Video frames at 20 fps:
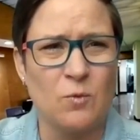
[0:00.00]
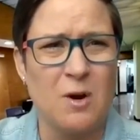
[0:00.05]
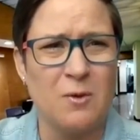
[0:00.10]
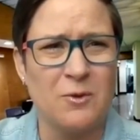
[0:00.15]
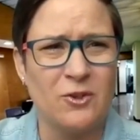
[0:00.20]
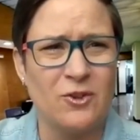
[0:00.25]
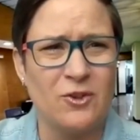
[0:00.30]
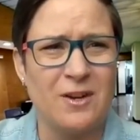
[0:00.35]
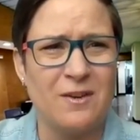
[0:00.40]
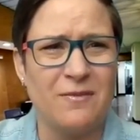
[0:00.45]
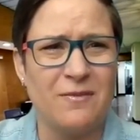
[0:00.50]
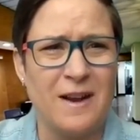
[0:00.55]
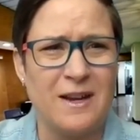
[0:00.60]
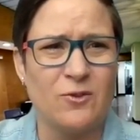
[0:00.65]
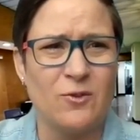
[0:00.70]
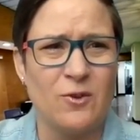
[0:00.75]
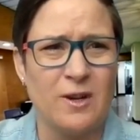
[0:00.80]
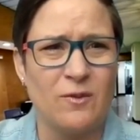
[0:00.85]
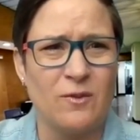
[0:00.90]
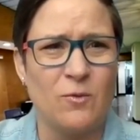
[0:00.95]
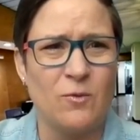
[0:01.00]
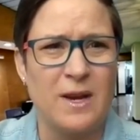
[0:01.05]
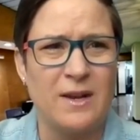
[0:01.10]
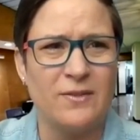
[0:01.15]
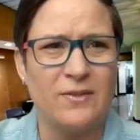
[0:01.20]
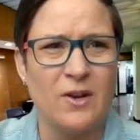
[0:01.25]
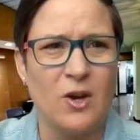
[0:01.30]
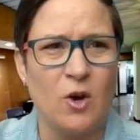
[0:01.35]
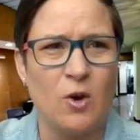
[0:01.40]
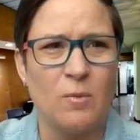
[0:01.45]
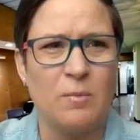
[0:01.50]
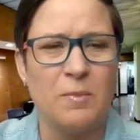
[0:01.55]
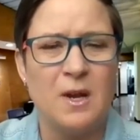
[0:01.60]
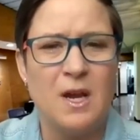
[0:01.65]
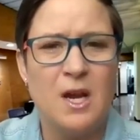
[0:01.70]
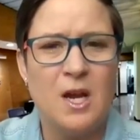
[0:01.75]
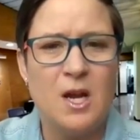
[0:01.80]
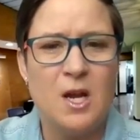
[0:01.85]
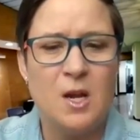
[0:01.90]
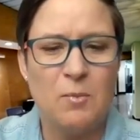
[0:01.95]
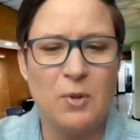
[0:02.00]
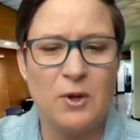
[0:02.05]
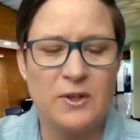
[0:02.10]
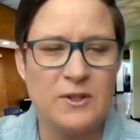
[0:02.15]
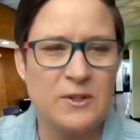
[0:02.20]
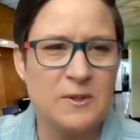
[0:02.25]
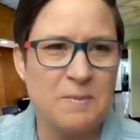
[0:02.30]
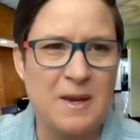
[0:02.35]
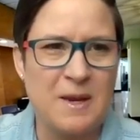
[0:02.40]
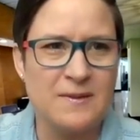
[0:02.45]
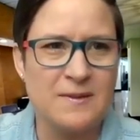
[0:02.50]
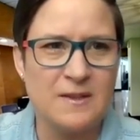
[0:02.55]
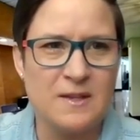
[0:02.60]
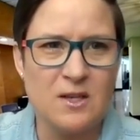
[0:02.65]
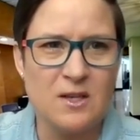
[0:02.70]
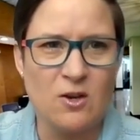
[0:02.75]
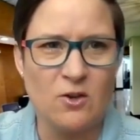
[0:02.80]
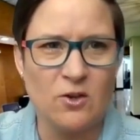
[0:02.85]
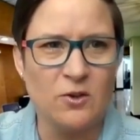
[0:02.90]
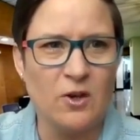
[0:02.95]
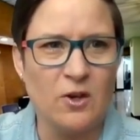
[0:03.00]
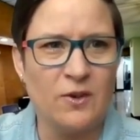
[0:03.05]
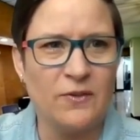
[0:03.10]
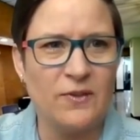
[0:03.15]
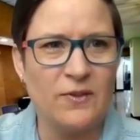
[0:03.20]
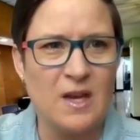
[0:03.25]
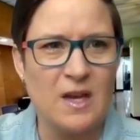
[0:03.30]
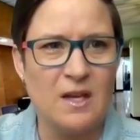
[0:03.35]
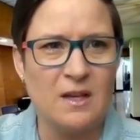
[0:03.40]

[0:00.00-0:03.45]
We're always trying to find creative ways to help participants and young adults